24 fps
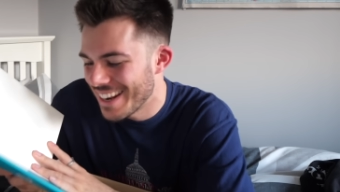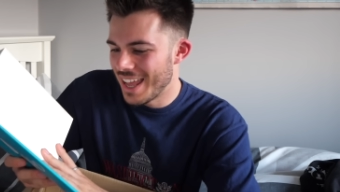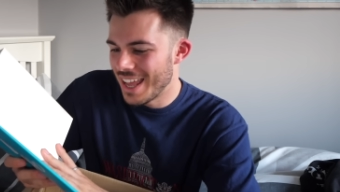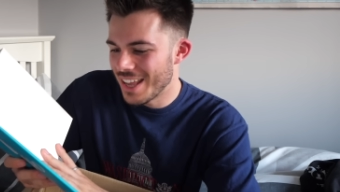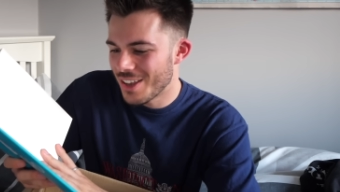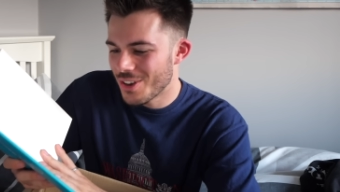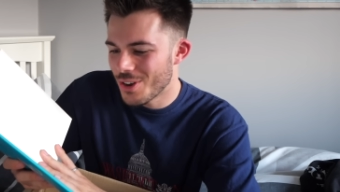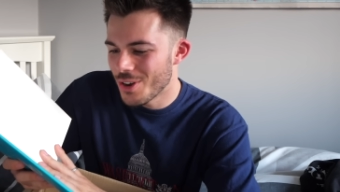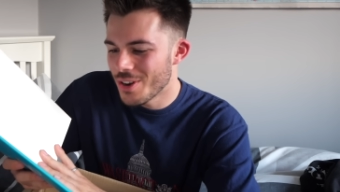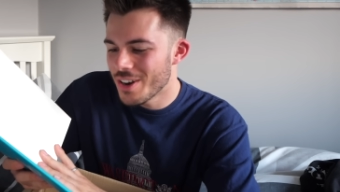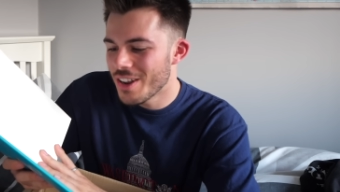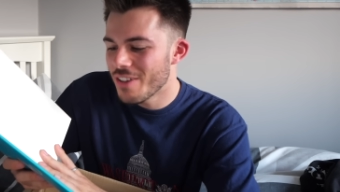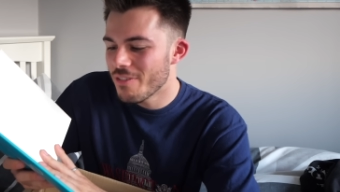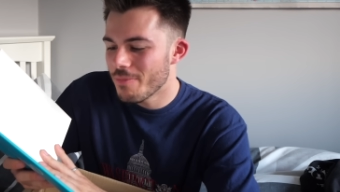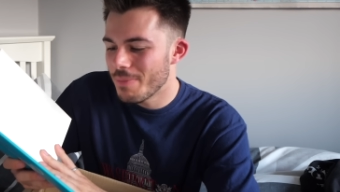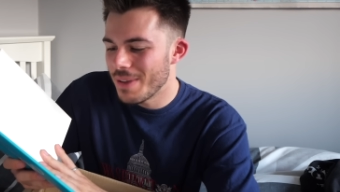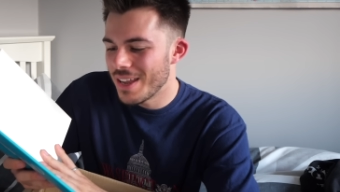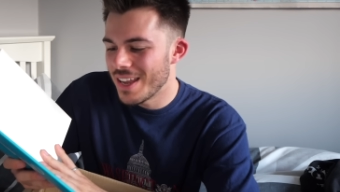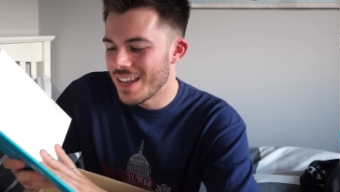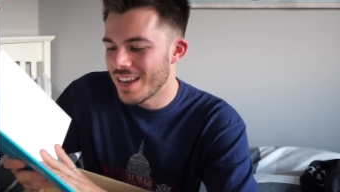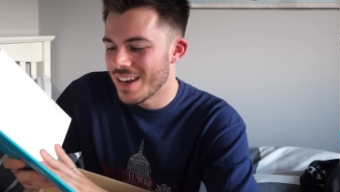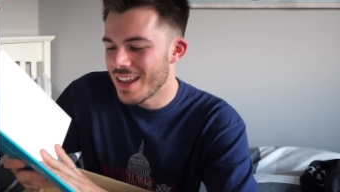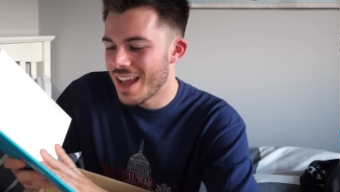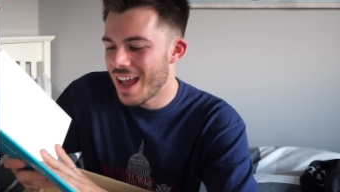It couldn't have
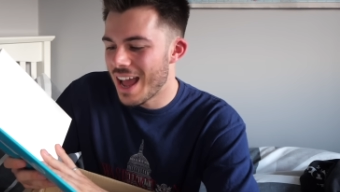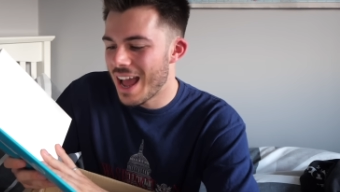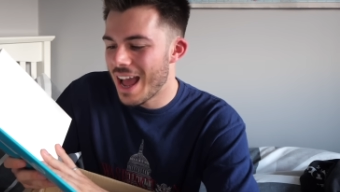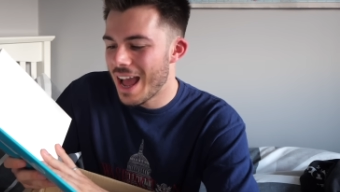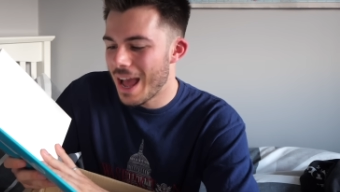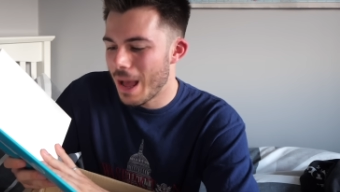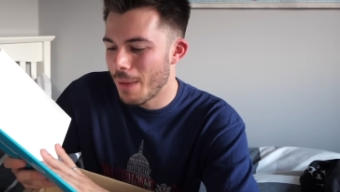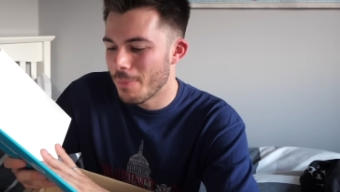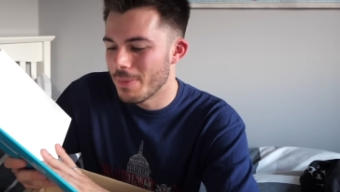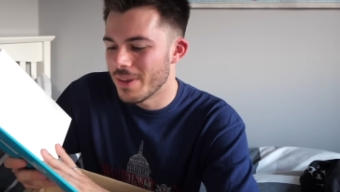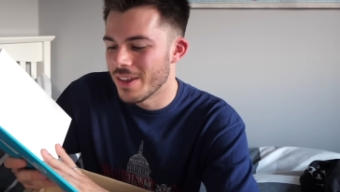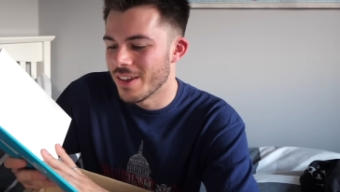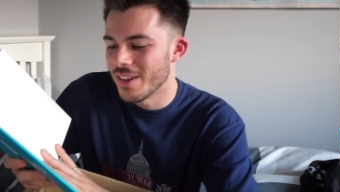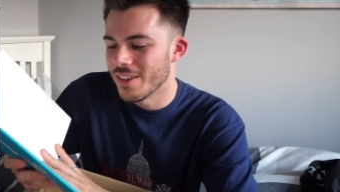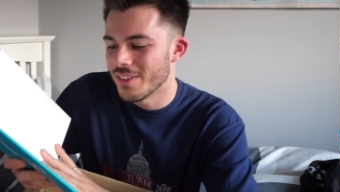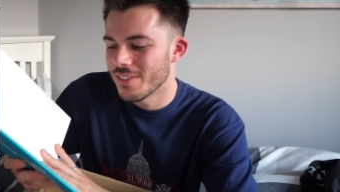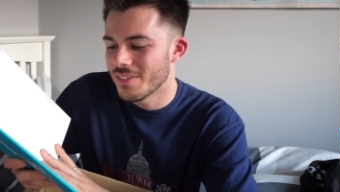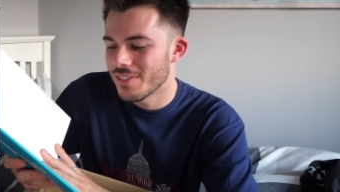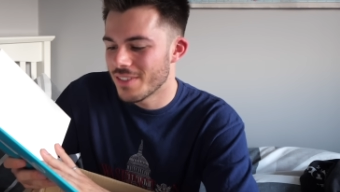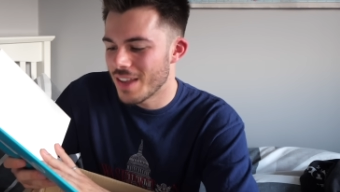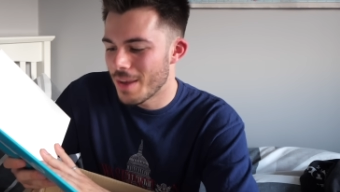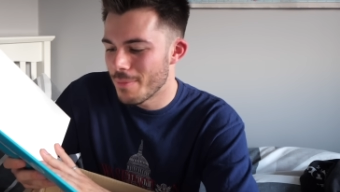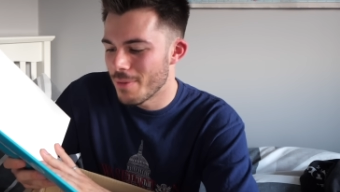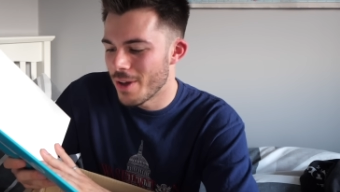been a happier
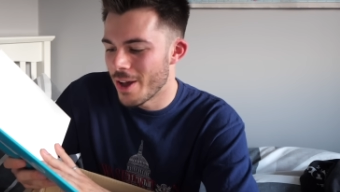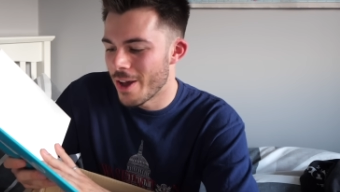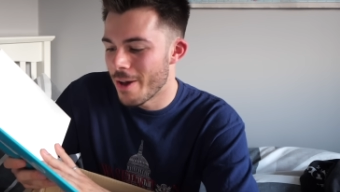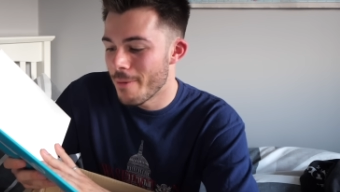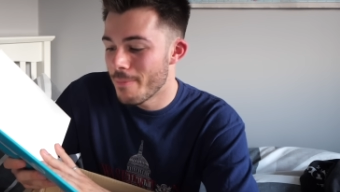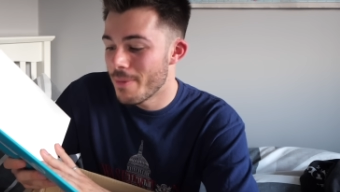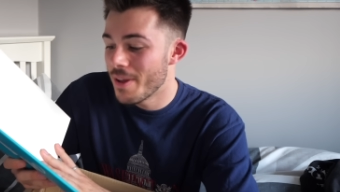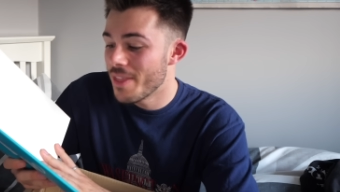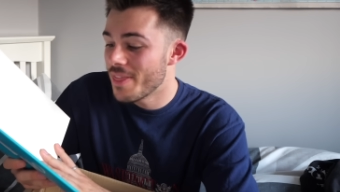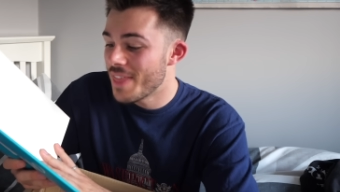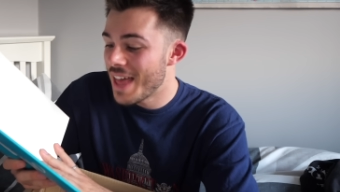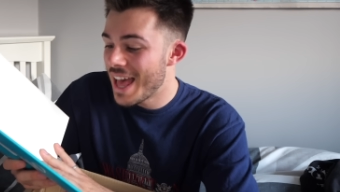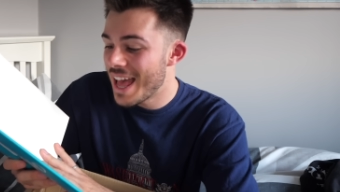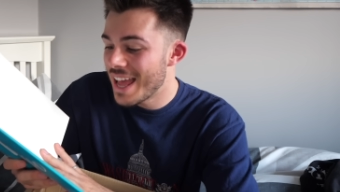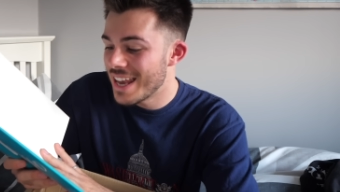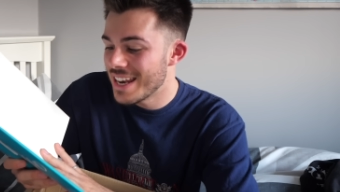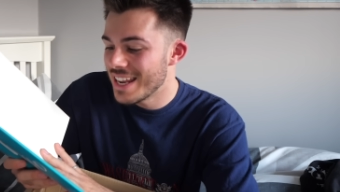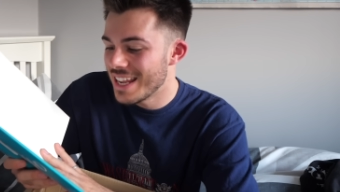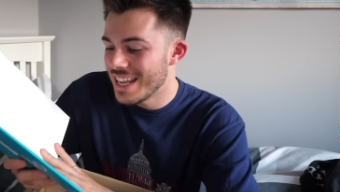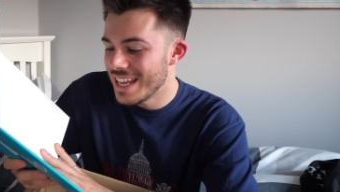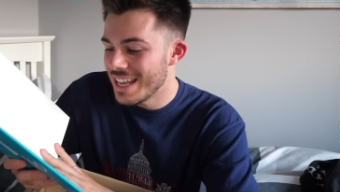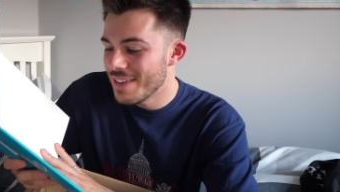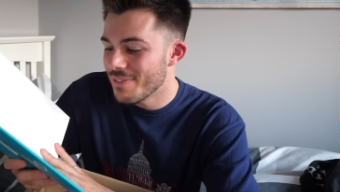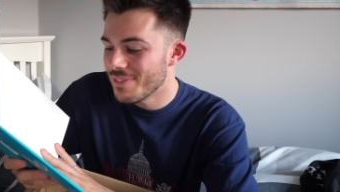summer, but then
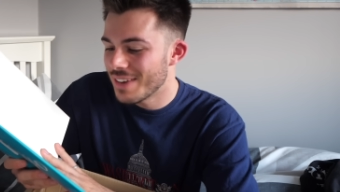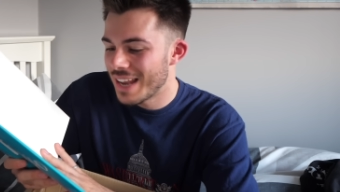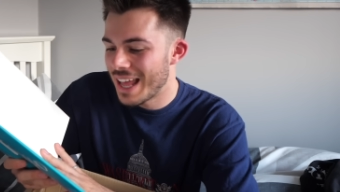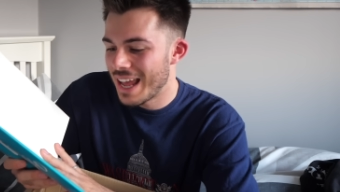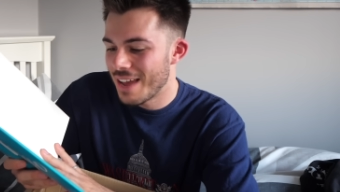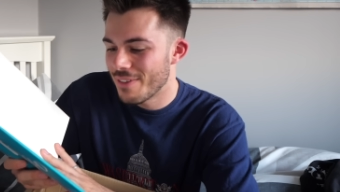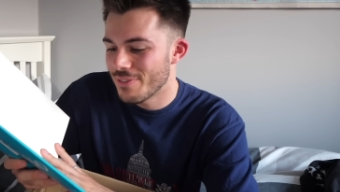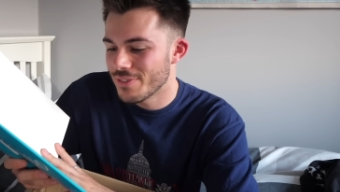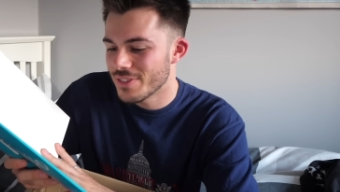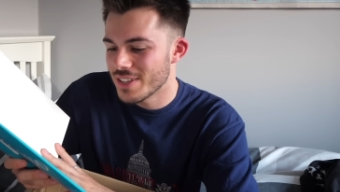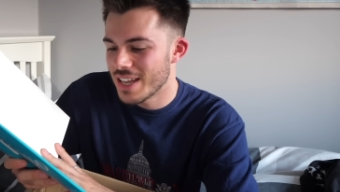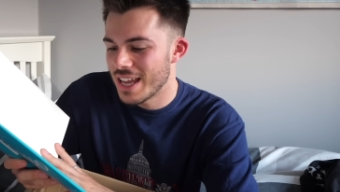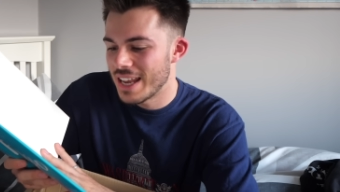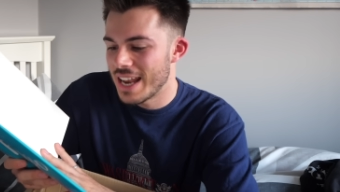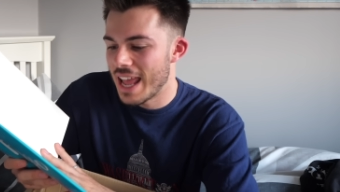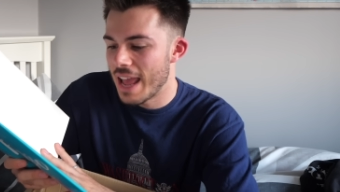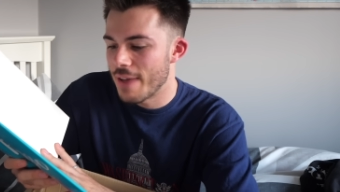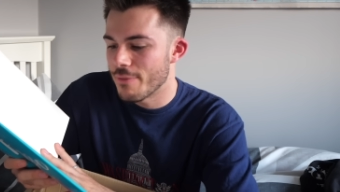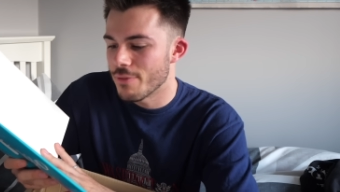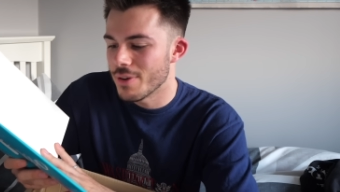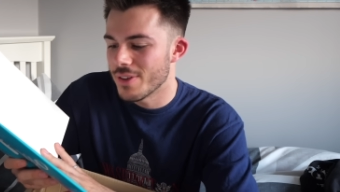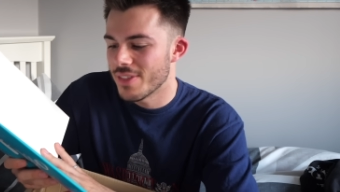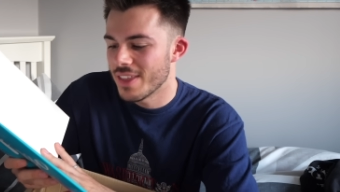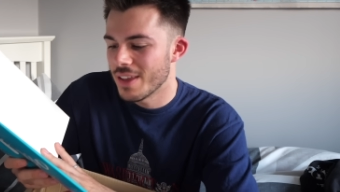Eve left and
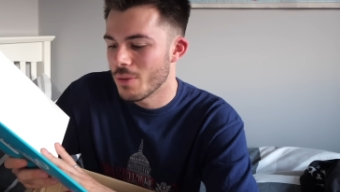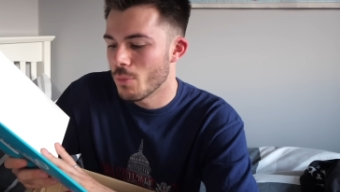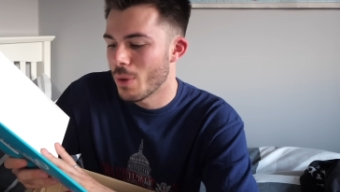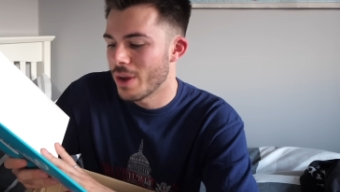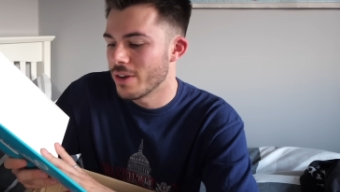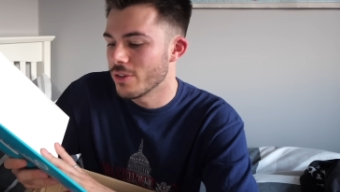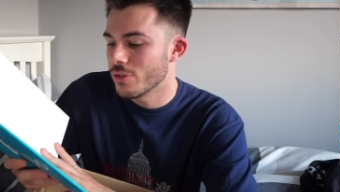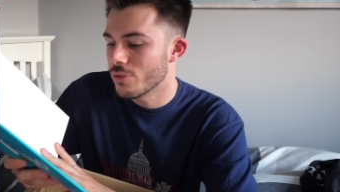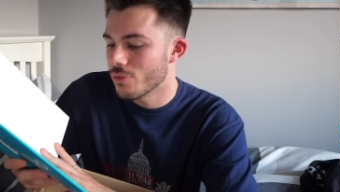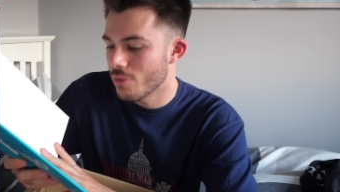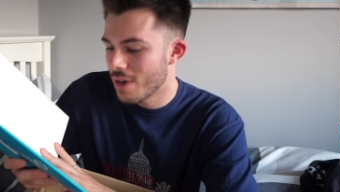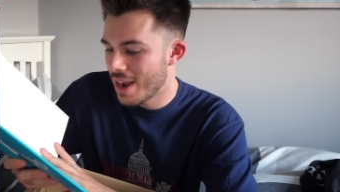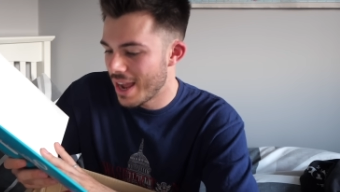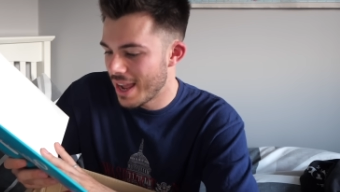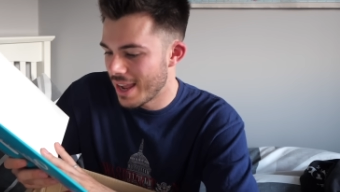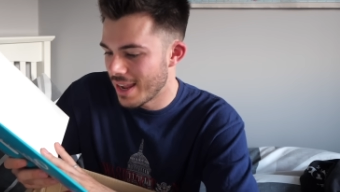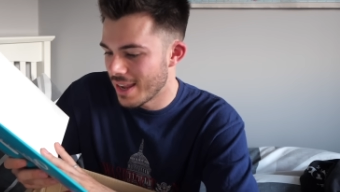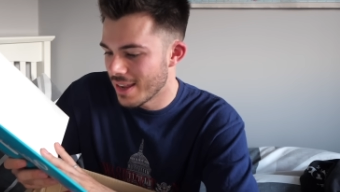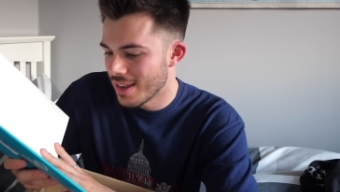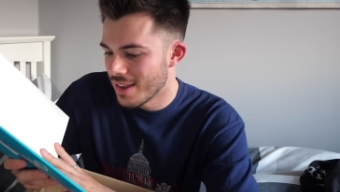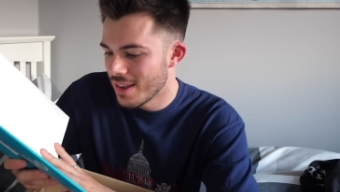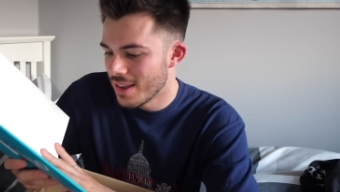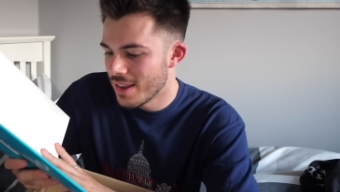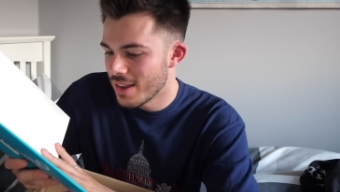everything went
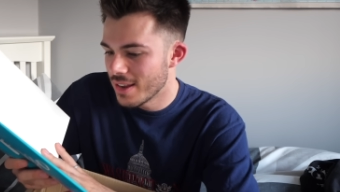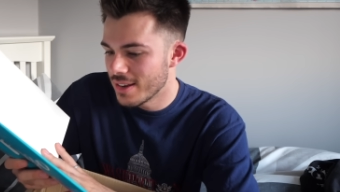grey.